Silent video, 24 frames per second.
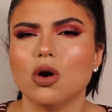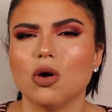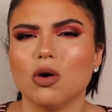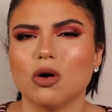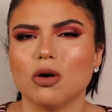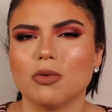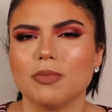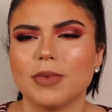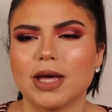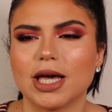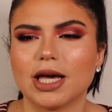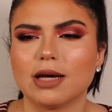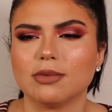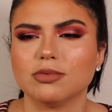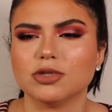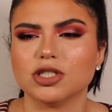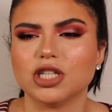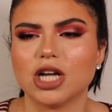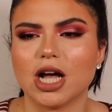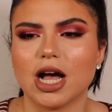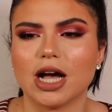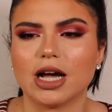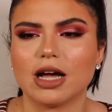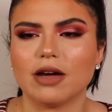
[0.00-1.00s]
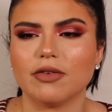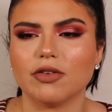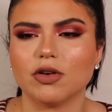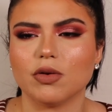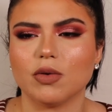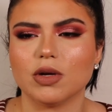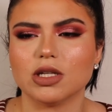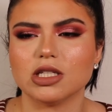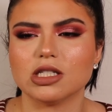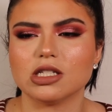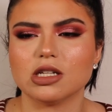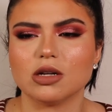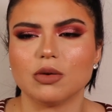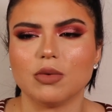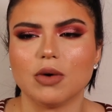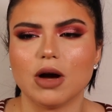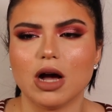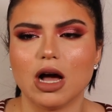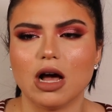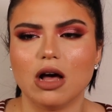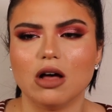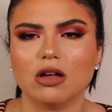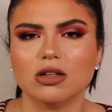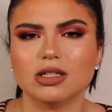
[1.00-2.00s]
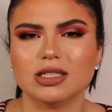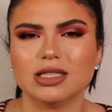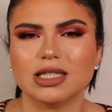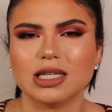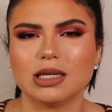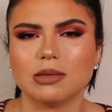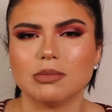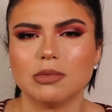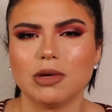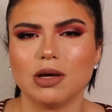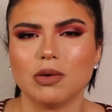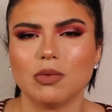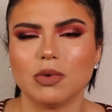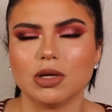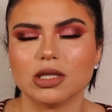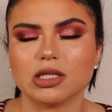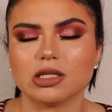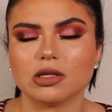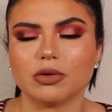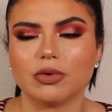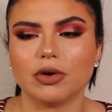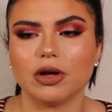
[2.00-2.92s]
or Makeup Shack every once in a while, Sigma once in a